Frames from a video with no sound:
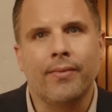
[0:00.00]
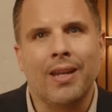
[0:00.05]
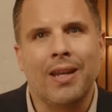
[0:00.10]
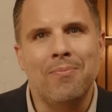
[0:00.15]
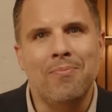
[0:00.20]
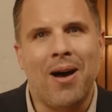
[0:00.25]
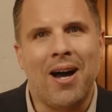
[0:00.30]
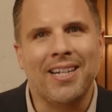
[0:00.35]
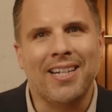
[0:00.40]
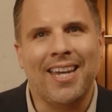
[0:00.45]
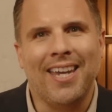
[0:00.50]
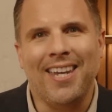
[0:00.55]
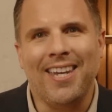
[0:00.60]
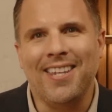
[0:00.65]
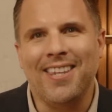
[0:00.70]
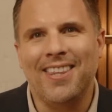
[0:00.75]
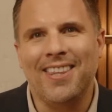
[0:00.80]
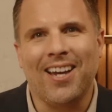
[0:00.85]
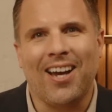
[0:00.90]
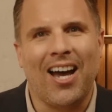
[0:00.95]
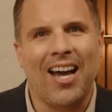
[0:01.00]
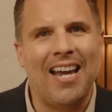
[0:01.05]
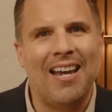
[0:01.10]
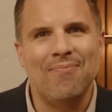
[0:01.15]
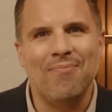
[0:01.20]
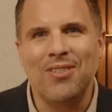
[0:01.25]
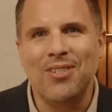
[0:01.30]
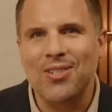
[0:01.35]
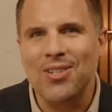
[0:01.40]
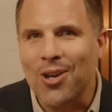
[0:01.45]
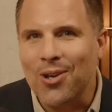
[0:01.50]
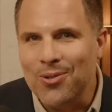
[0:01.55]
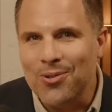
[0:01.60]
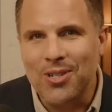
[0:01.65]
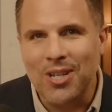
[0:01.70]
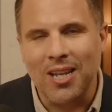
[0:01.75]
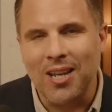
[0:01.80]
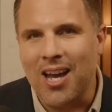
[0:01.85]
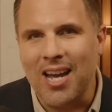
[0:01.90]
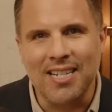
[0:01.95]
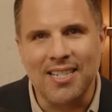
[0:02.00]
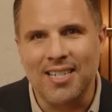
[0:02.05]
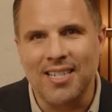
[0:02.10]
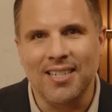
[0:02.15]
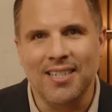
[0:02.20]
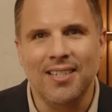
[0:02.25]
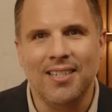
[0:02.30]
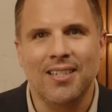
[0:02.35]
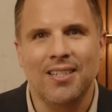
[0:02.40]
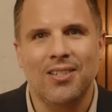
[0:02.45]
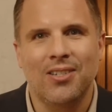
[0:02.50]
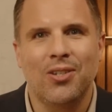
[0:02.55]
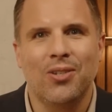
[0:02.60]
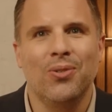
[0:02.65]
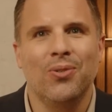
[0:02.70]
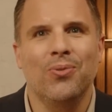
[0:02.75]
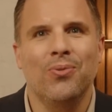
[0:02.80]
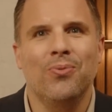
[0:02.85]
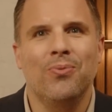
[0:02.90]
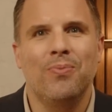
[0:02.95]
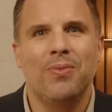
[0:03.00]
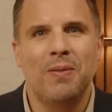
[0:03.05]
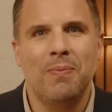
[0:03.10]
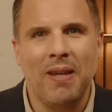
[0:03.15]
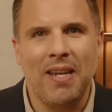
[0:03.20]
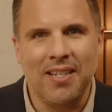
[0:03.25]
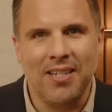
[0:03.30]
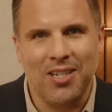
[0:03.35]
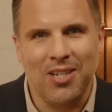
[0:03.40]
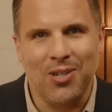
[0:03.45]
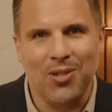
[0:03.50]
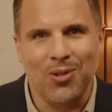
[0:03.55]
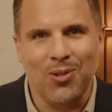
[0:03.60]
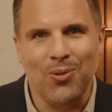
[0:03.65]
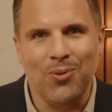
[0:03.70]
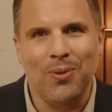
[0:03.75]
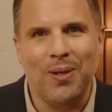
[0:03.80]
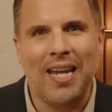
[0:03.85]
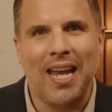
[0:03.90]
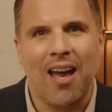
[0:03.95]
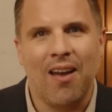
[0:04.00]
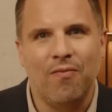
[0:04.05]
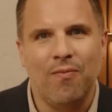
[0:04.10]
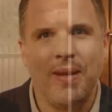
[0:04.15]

Mark Heath, I am so delighted to speak to you. We have